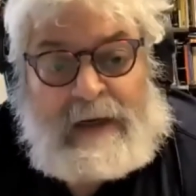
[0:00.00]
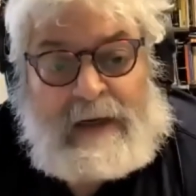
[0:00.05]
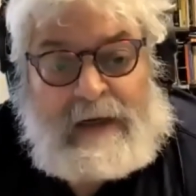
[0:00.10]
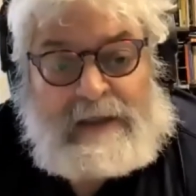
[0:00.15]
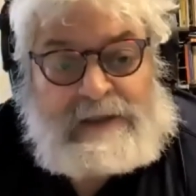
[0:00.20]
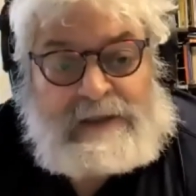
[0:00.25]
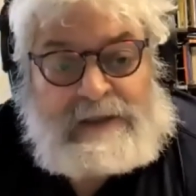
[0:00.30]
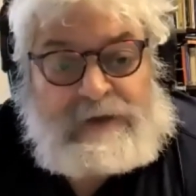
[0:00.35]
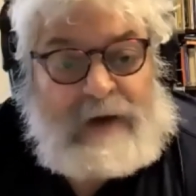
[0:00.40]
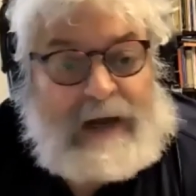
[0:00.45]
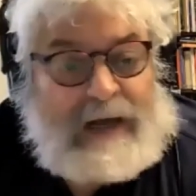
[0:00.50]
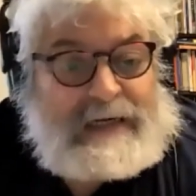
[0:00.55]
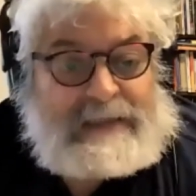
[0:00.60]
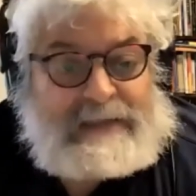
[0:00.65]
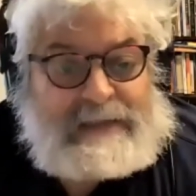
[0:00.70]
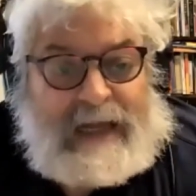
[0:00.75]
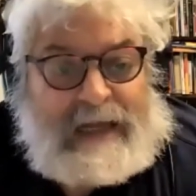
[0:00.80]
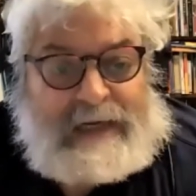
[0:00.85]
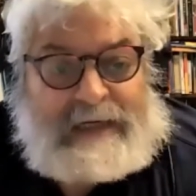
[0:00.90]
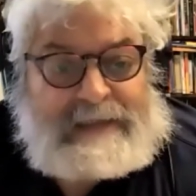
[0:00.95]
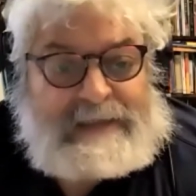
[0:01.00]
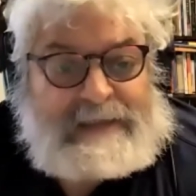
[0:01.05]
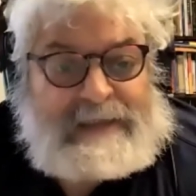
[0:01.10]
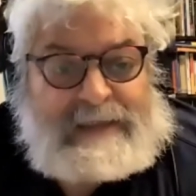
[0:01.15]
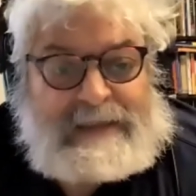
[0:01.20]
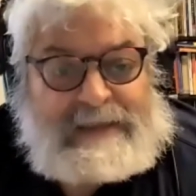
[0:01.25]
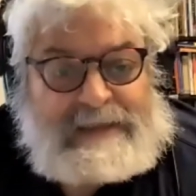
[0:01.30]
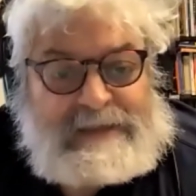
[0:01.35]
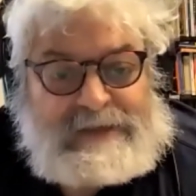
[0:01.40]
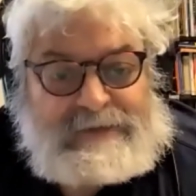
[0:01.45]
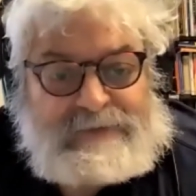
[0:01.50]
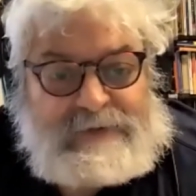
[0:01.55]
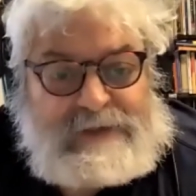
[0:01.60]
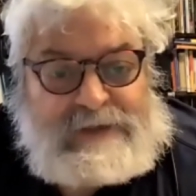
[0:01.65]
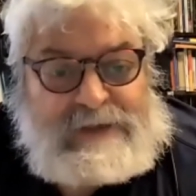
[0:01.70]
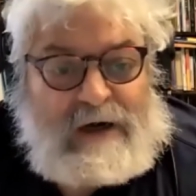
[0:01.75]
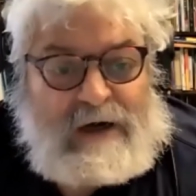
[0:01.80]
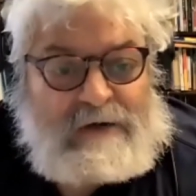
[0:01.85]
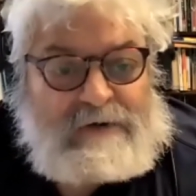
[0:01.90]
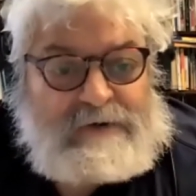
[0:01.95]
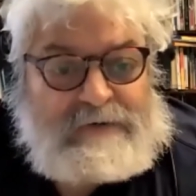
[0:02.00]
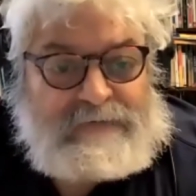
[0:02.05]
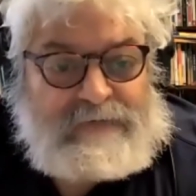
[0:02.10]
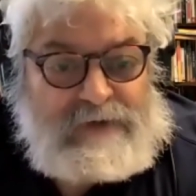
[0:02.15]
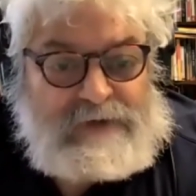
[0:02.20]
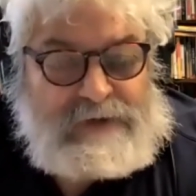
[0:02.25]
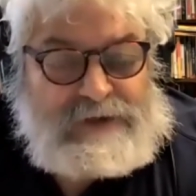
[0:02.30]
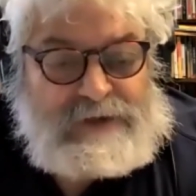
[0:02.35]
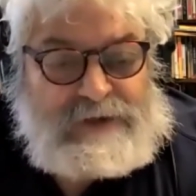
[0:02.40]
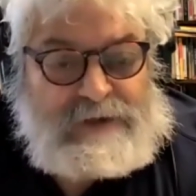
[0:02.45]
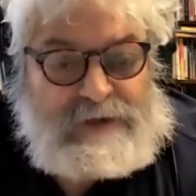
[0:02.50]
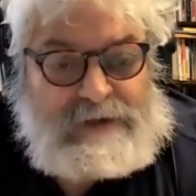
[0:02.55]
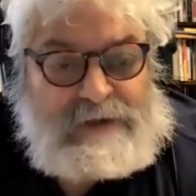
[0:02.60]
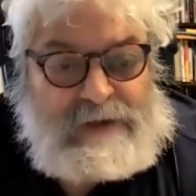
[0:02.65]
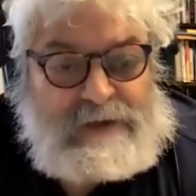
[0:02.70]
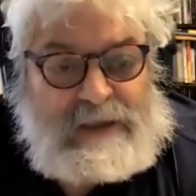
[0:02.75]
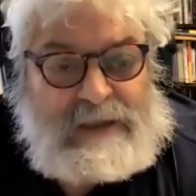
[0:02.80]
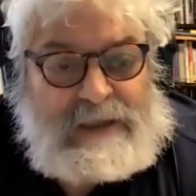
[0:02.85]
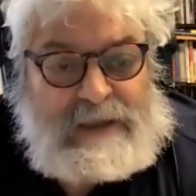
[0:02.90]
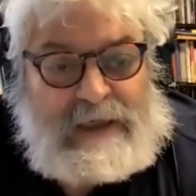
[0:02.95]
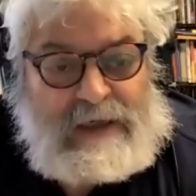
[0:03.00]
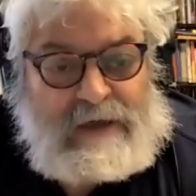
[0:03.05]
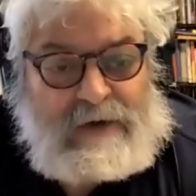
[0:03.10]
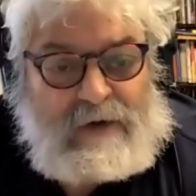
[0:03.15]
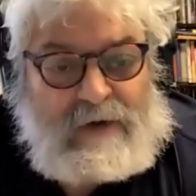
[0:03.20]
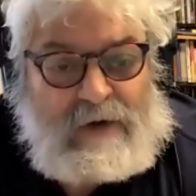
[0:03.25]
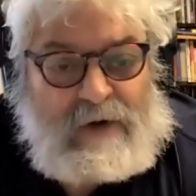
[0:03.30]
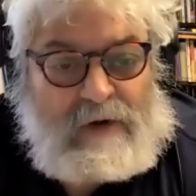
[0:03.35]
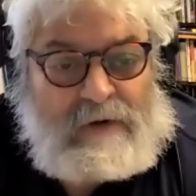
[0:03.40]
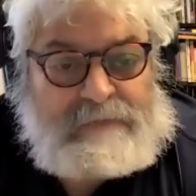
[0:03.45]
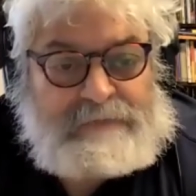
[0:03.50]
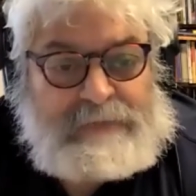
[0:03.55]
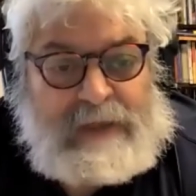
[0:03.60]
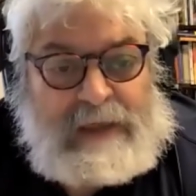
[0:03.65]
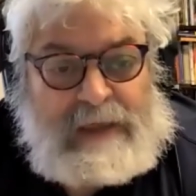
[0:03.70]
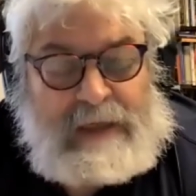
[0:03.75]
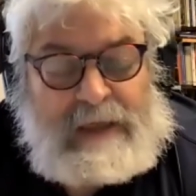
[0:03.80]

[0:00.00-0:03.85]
So I didn't think this was controversial at all.